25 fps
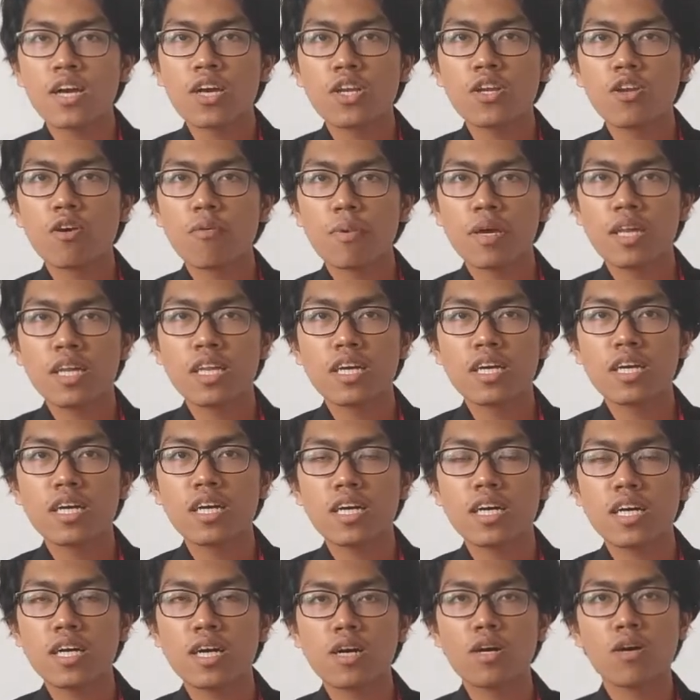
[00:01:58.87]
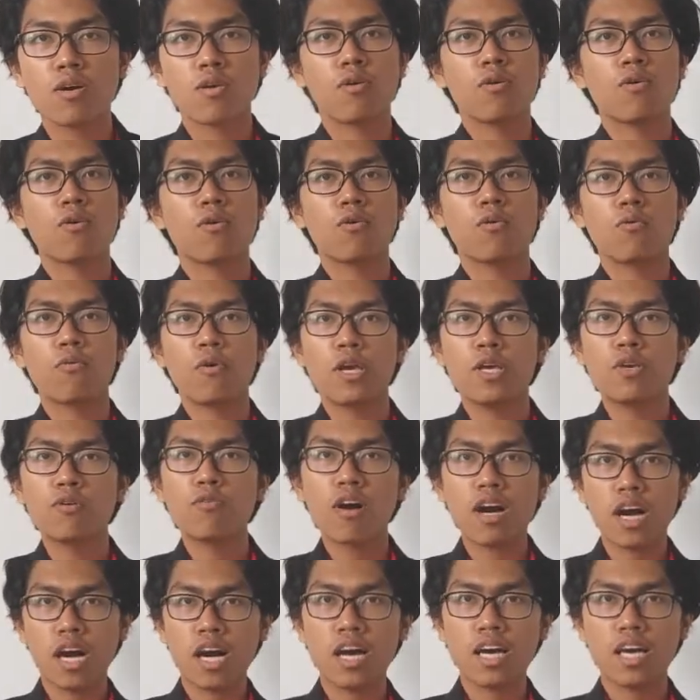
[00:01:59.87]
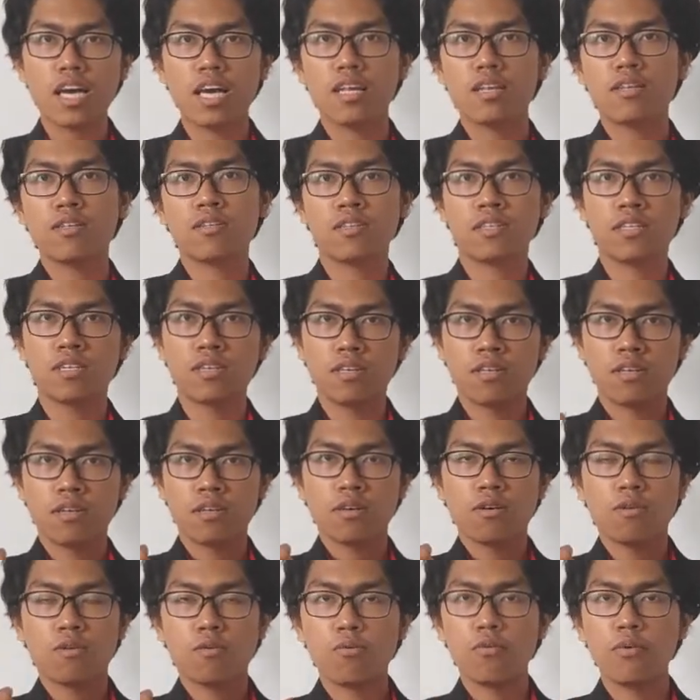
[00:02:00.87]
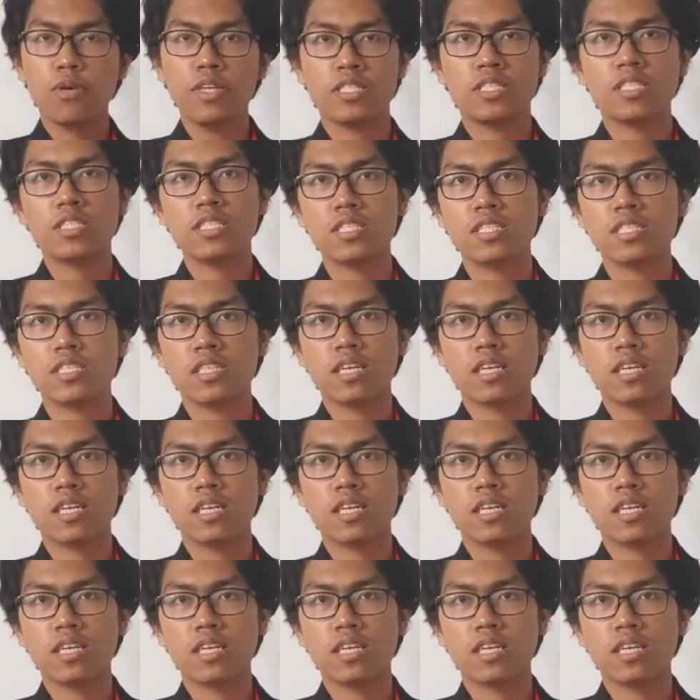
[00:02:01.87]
no matter where you are and which